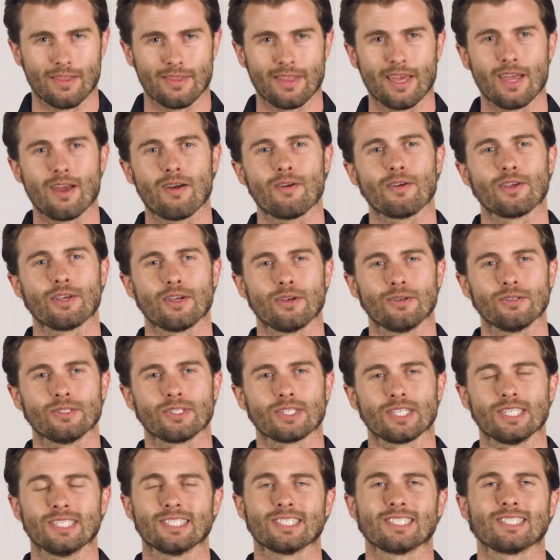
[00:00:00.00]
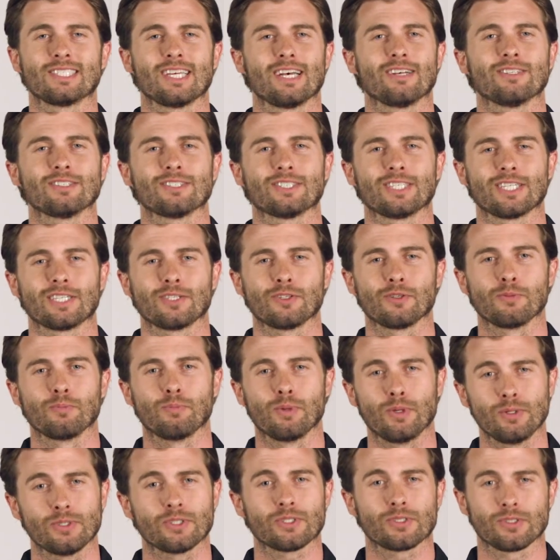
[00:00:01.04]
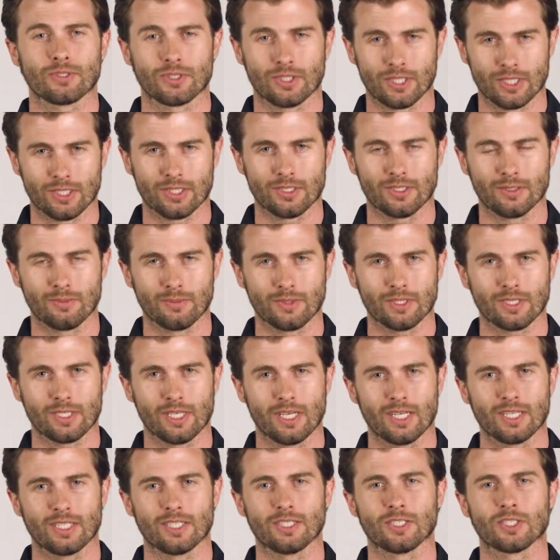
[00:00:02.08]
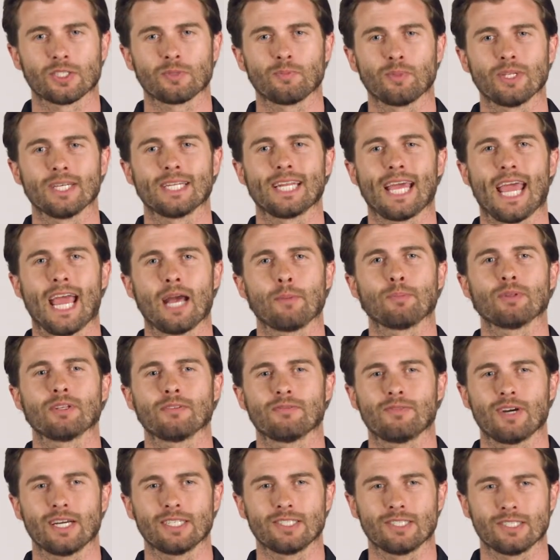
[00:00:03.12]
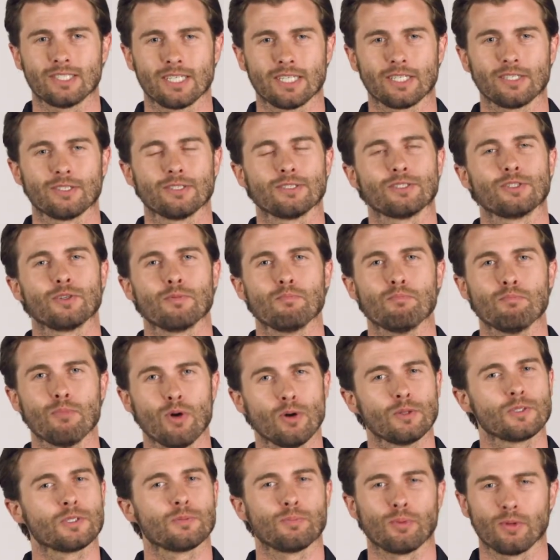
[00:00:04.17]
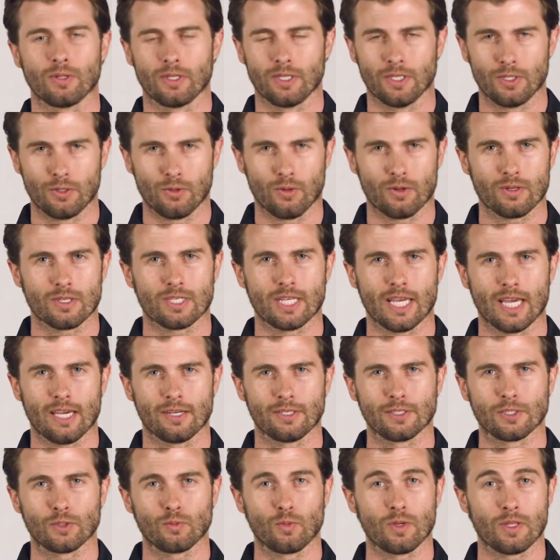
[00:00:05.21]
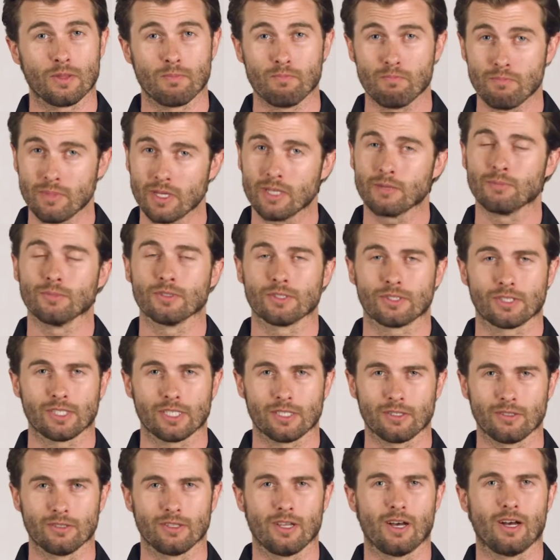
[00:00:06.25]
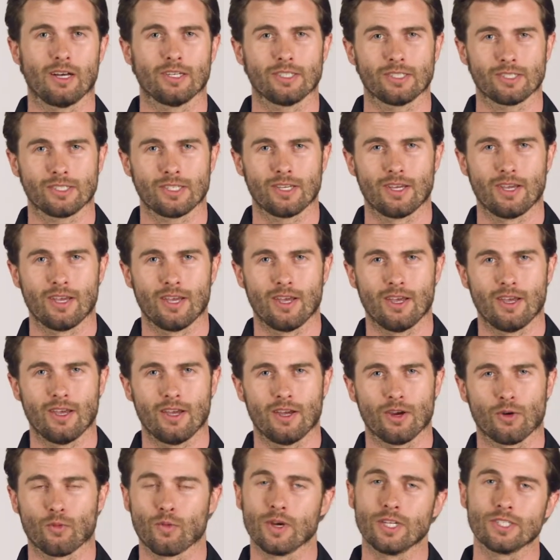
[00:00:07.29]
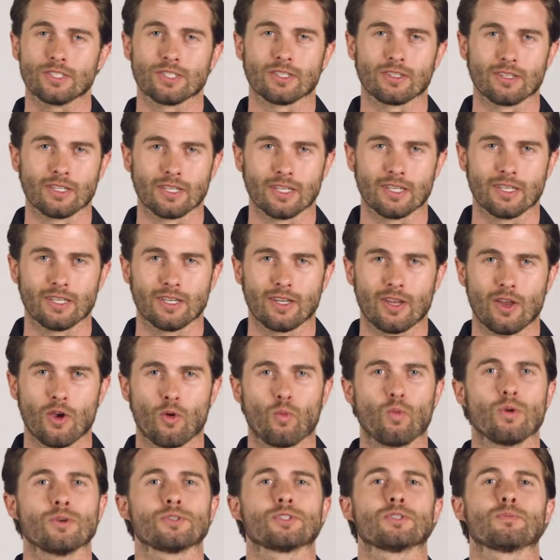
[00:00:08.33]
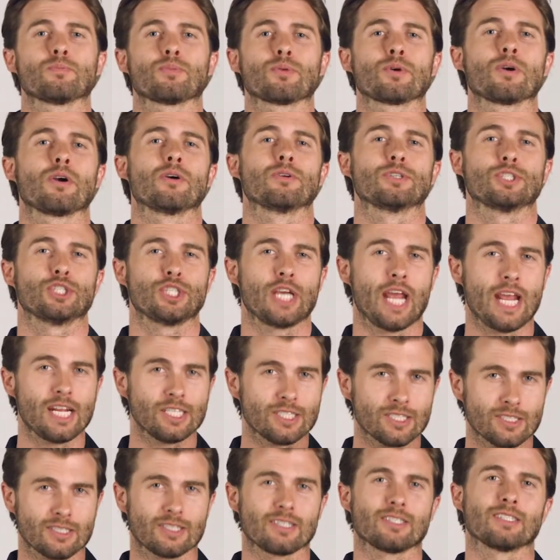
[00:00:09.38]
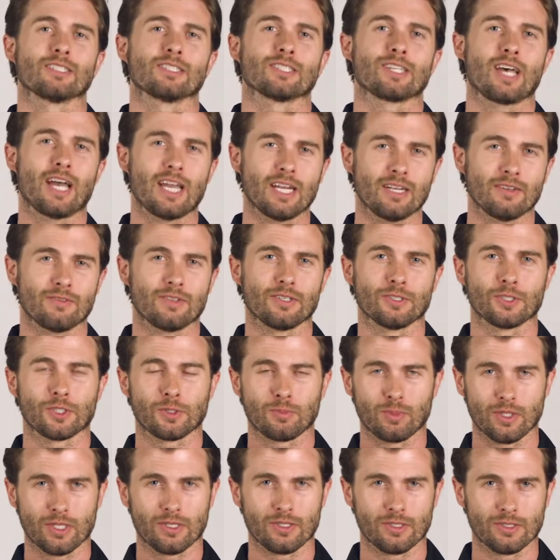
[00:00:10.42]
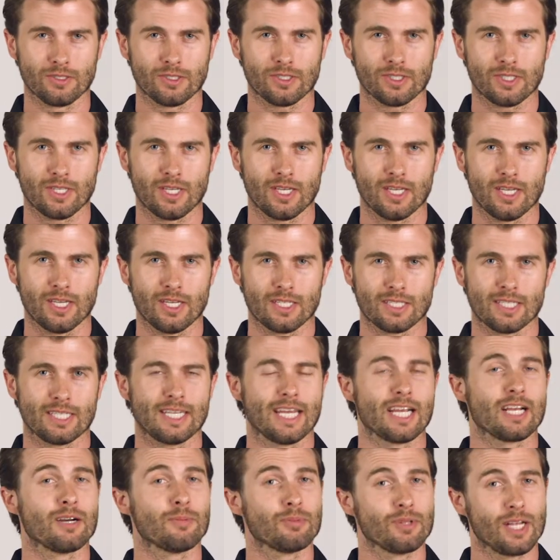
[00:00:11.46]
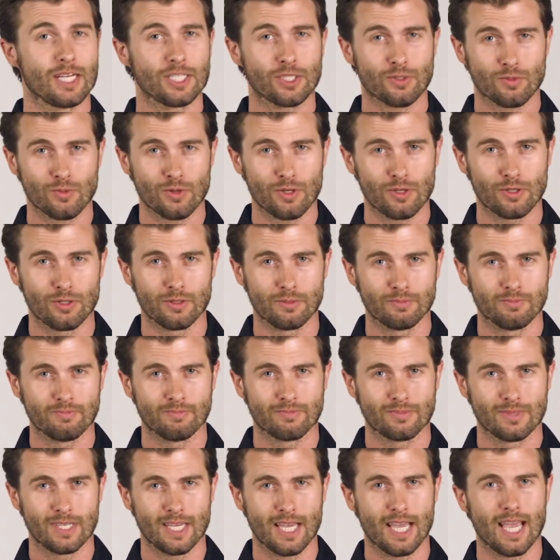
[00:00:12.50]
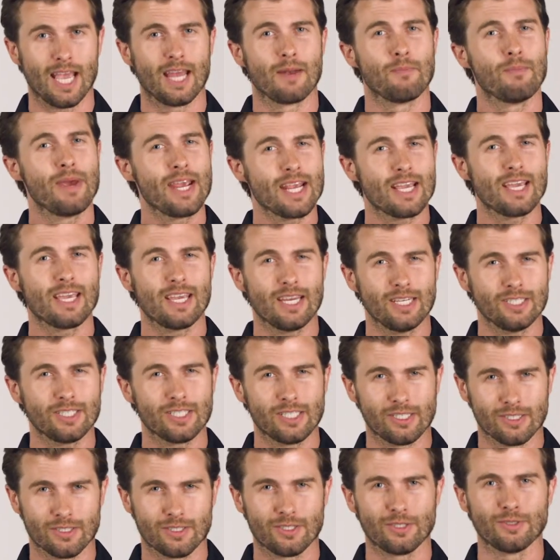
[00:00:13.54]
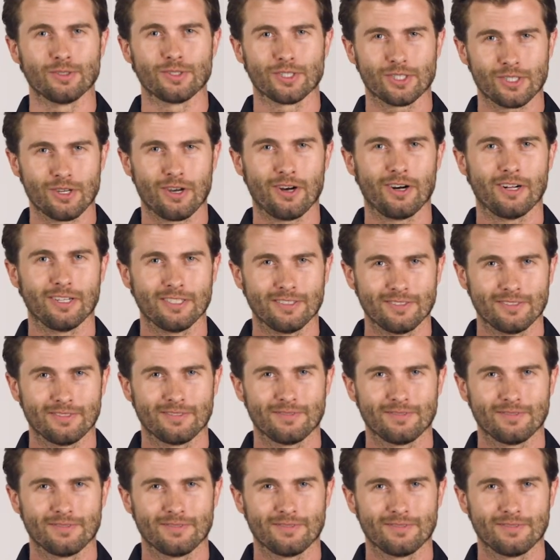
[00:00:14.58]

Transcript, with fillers: They are used in cell signal booster systems to split amplified signal to multiple indoor antennas with minimal signal loss. Recently, Wilson Pro changed the design of their splitters to take up less room and make it easier to install.